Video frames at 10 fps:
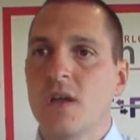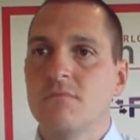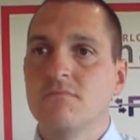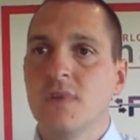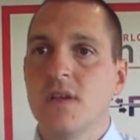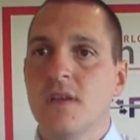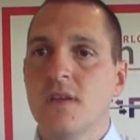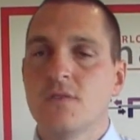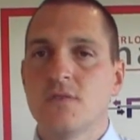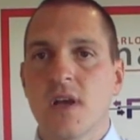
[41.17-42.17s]
and yeah it
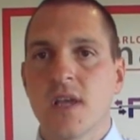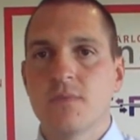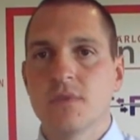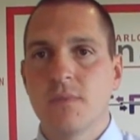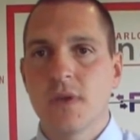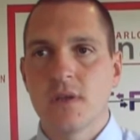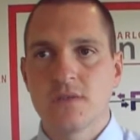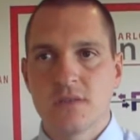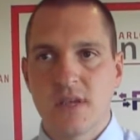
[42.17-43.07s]
looks like it was to be because